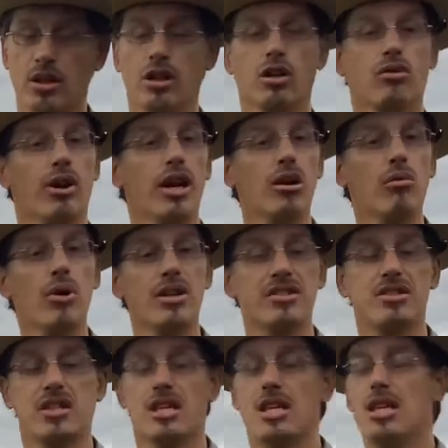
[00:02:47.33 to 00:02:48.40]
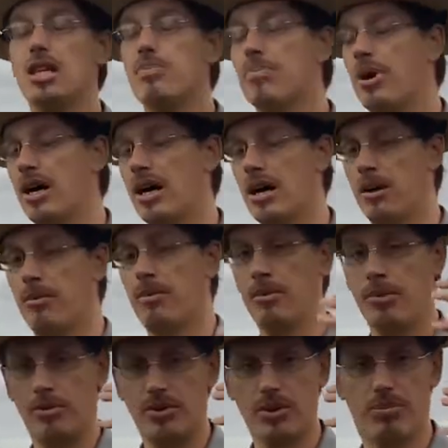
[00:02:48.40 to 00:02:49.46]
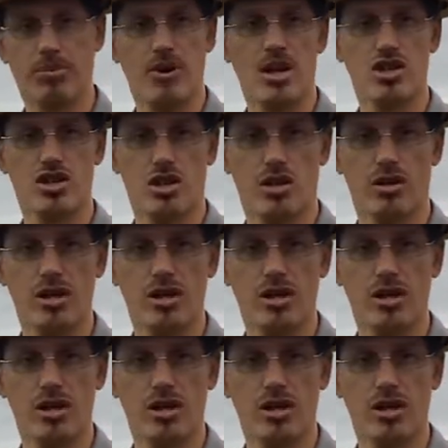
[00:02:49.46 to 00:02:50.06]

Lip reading: Grant wants to keep on the pressure.